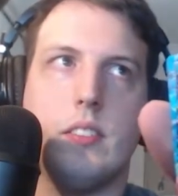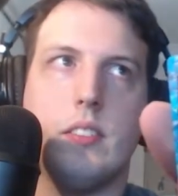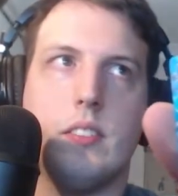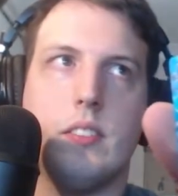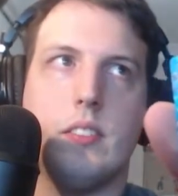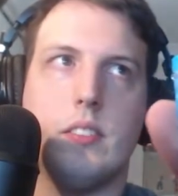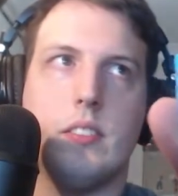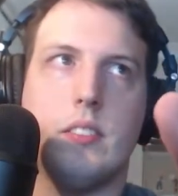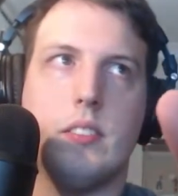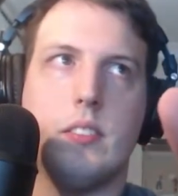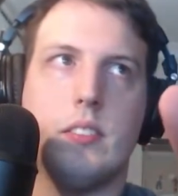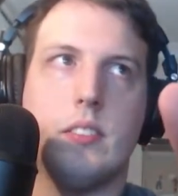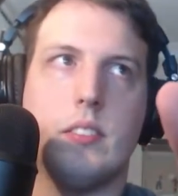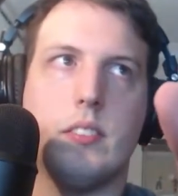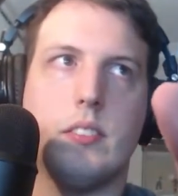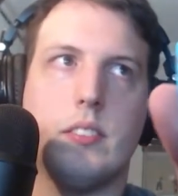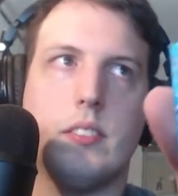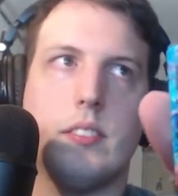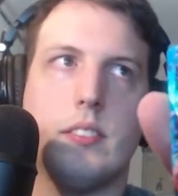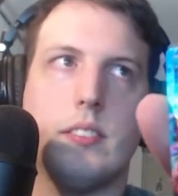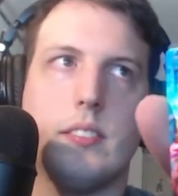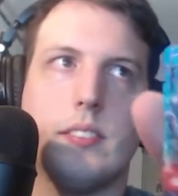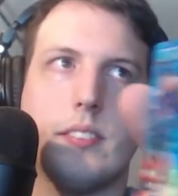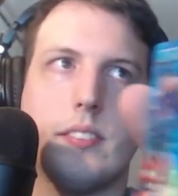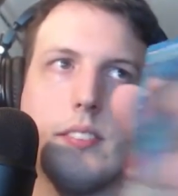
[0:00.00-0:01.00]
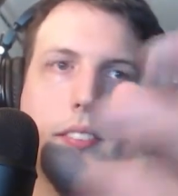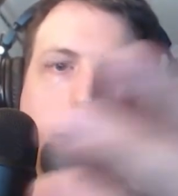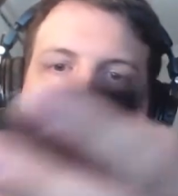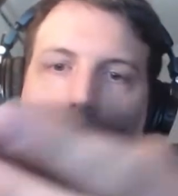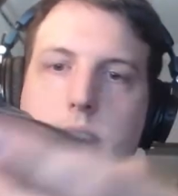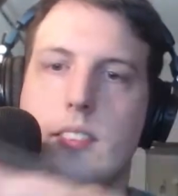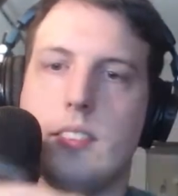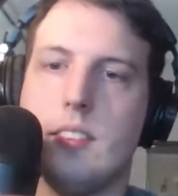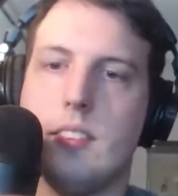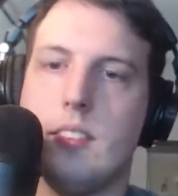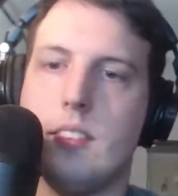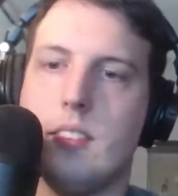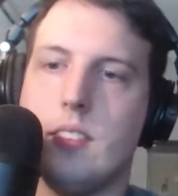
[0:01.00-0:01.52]

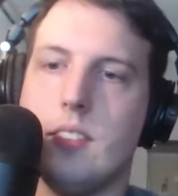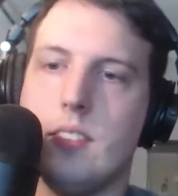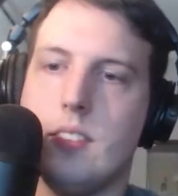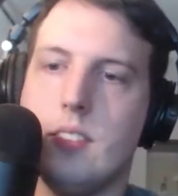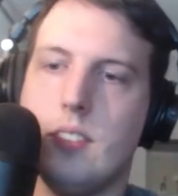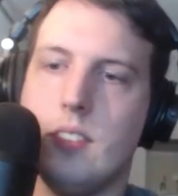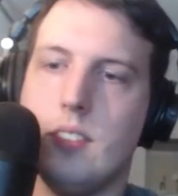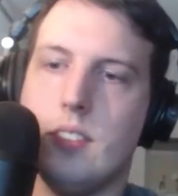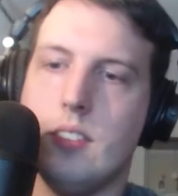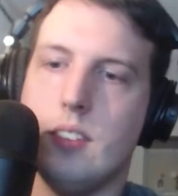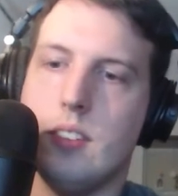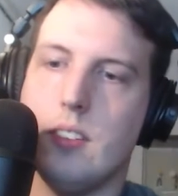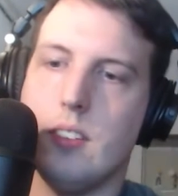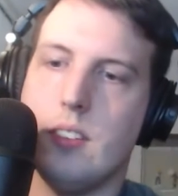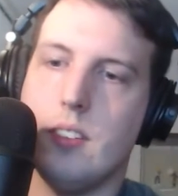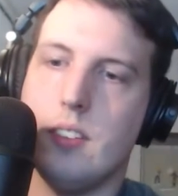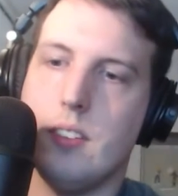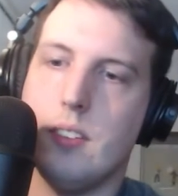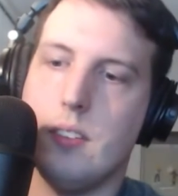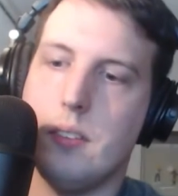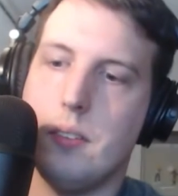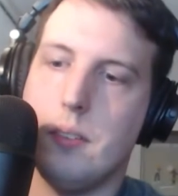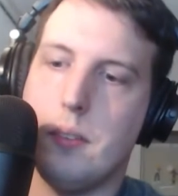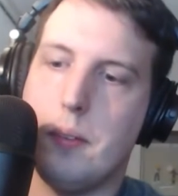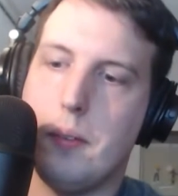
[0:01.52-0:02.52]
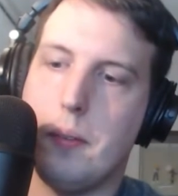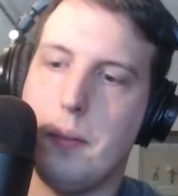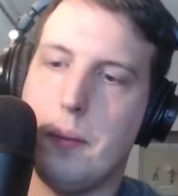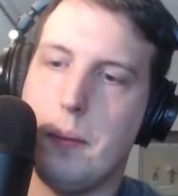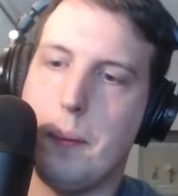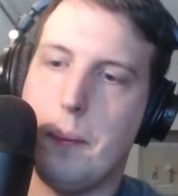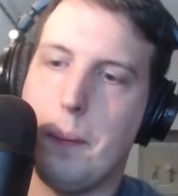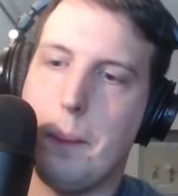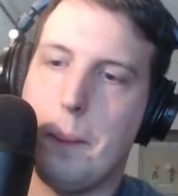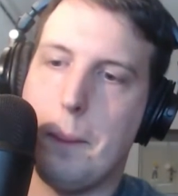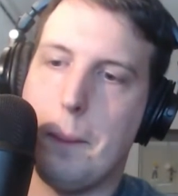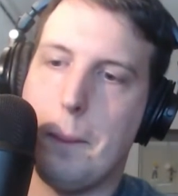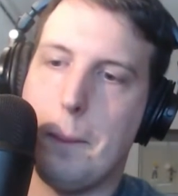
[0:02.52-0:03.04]

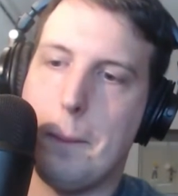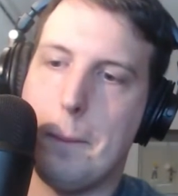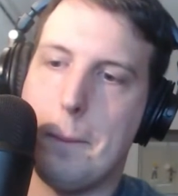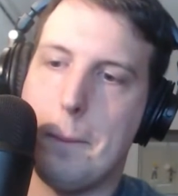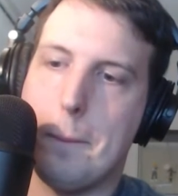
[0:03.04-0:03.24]
No one is speaking in this clip.